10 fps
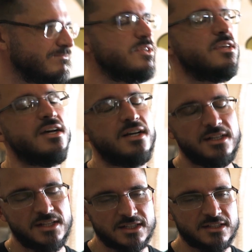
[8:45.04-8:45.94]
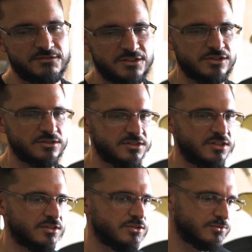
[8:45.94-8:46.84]
Like a vicious
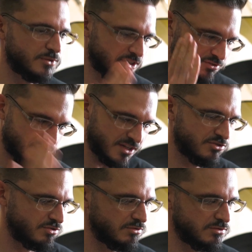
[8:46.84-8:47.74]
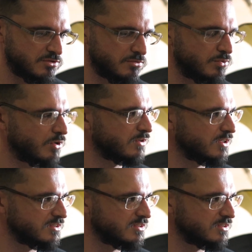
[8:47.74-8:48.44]
circle. We are trying to break